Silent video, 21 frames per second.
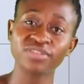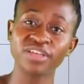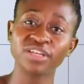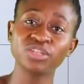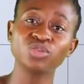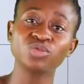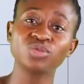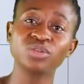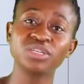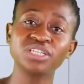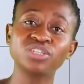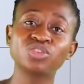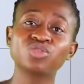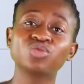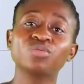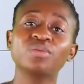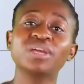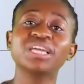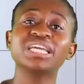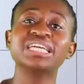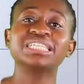that you need
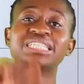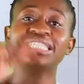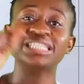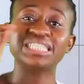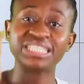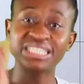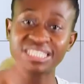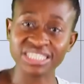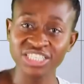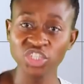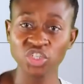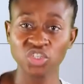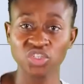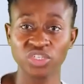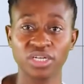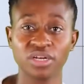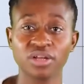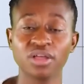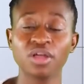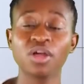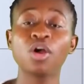to make a
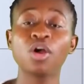decision